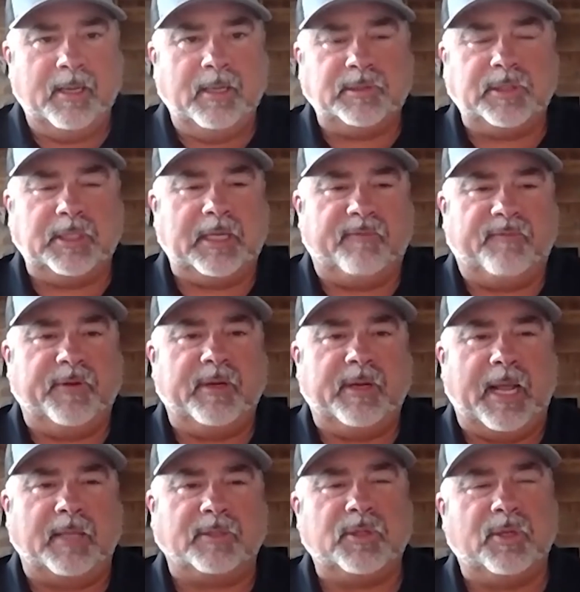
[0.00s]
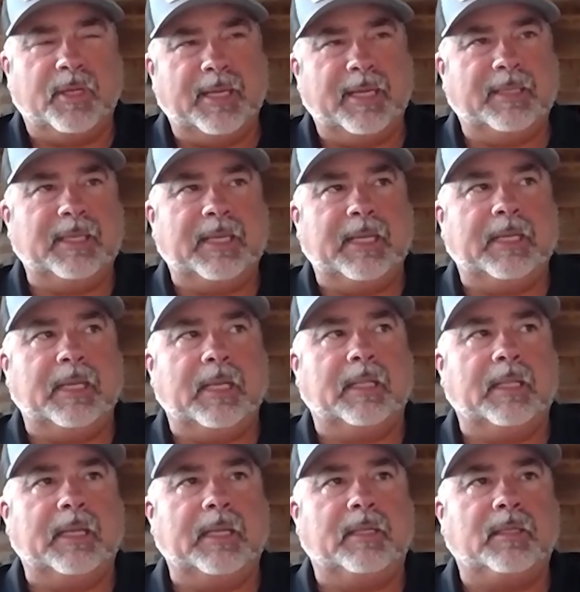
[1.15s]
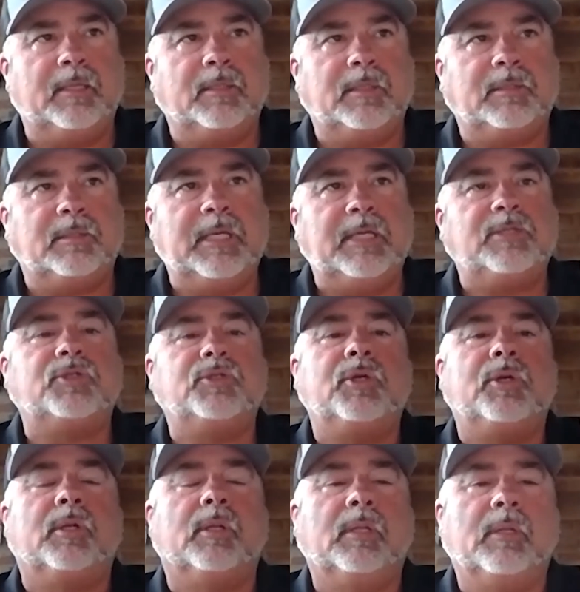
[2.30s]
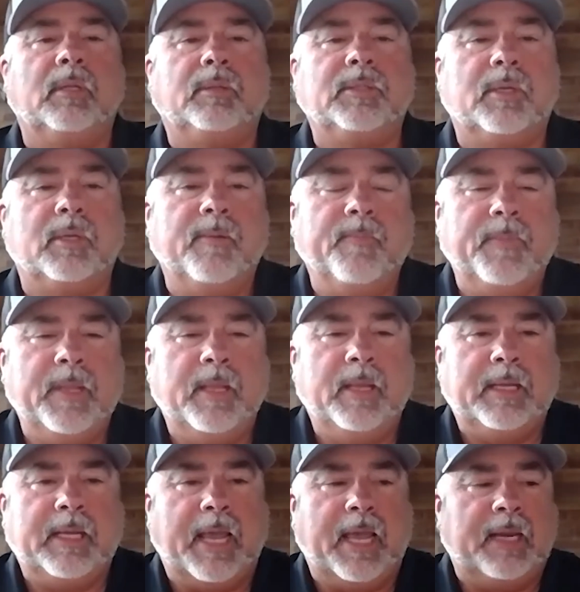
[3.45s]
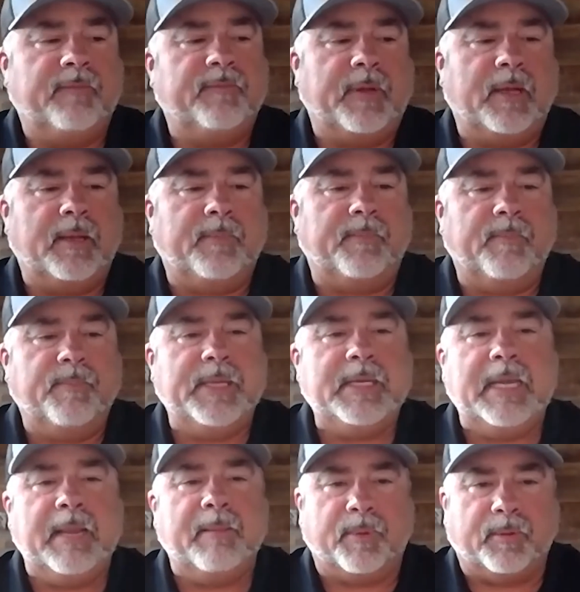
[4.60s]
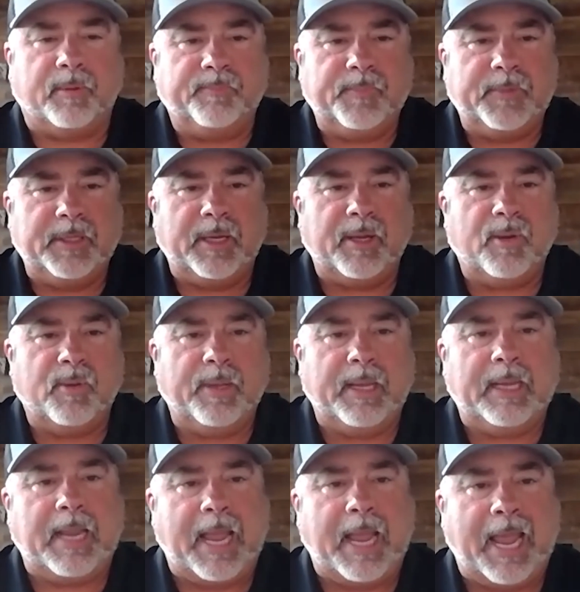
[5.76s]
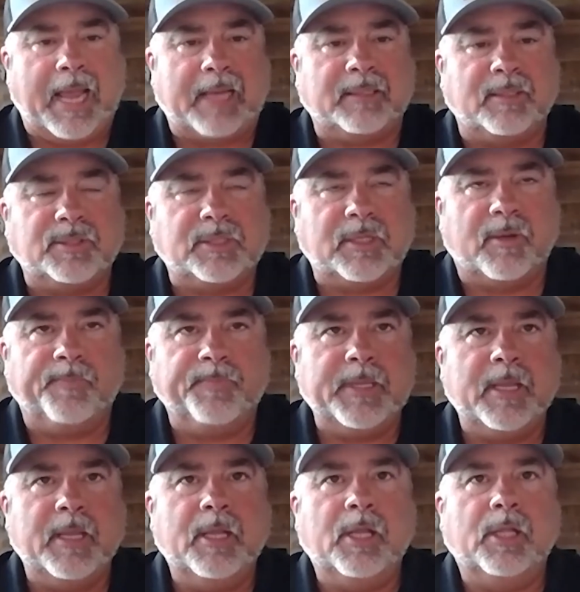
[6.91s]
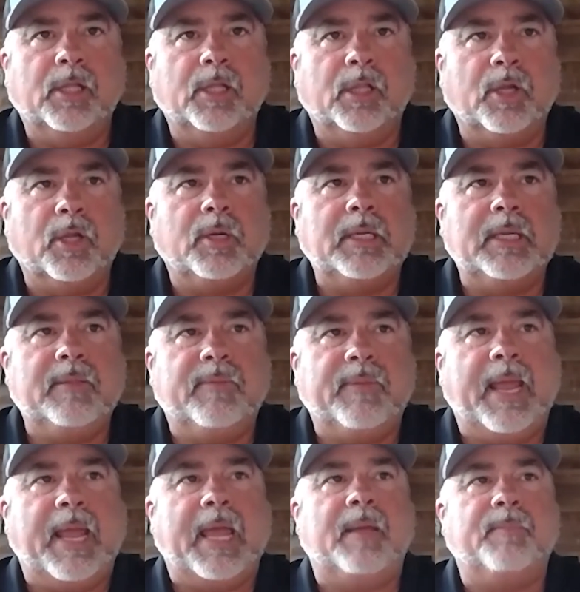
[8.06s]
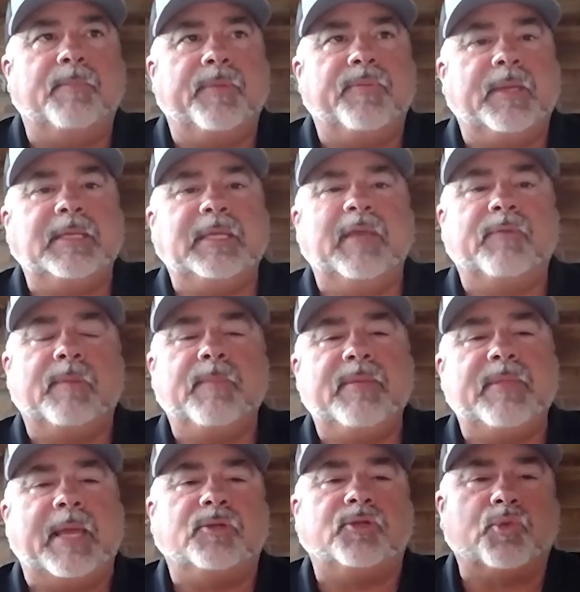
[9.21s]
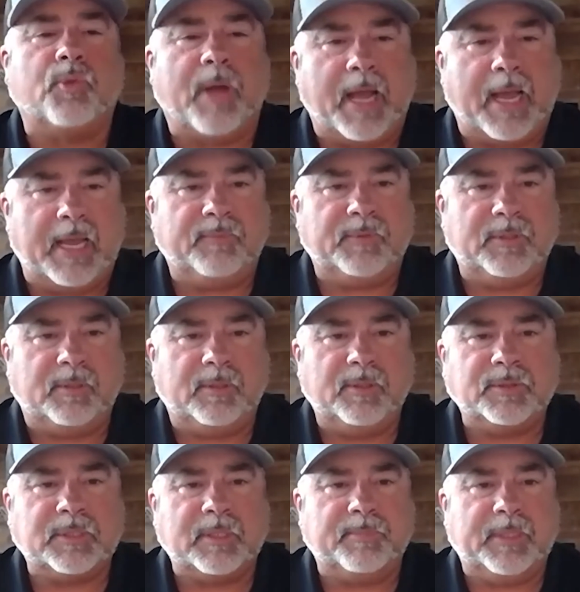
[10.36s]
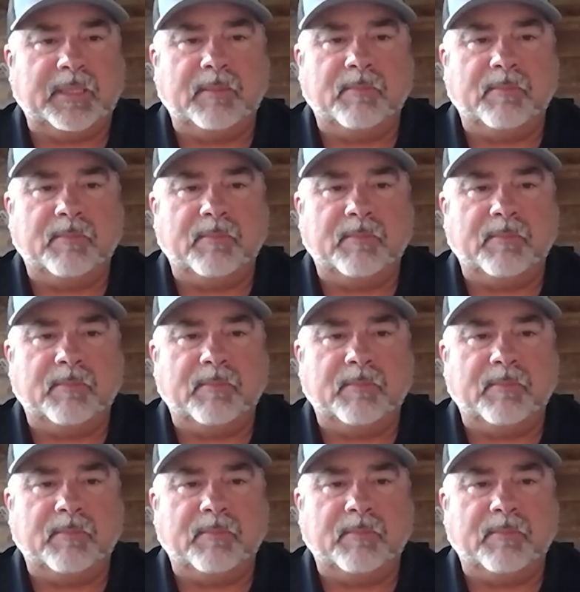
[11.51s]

So you got to figure it out. So it teaches you to kind of be nimble, and act. And so learning that, but then giving me that drive to do something